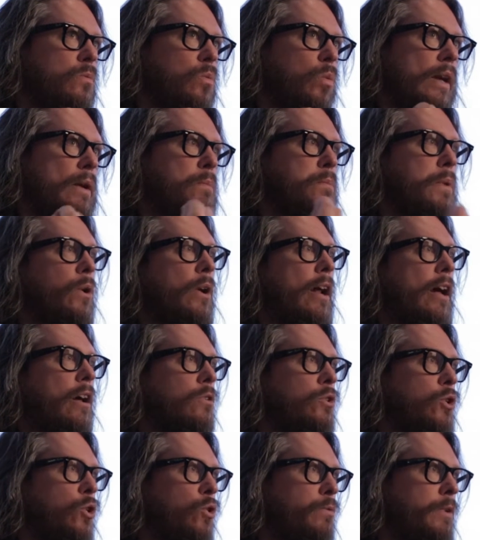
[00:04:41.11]
we can build
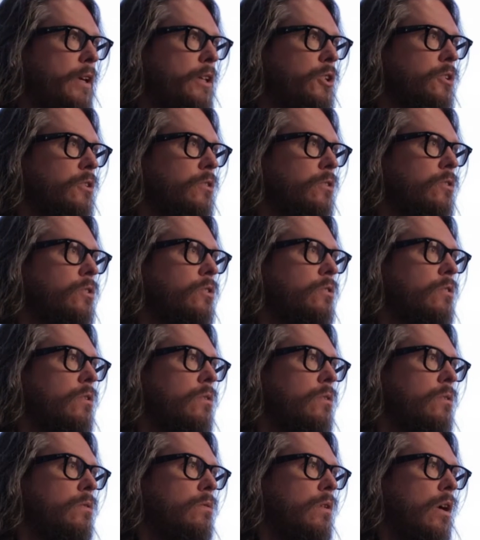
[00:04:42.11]
out new features,
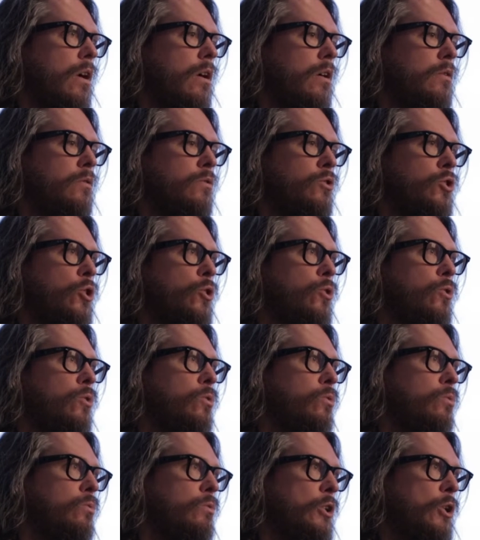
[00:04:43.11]
uh,
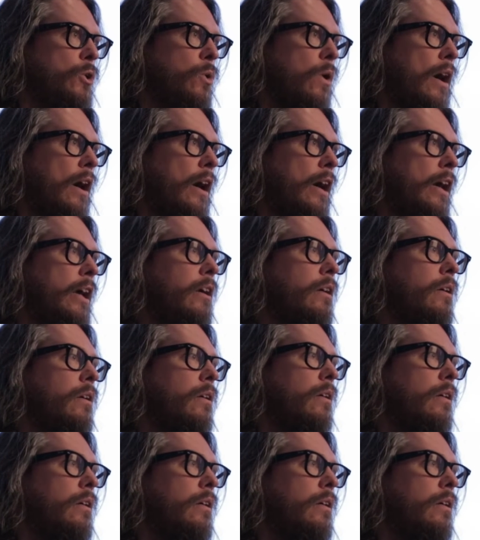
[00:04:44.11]
new UI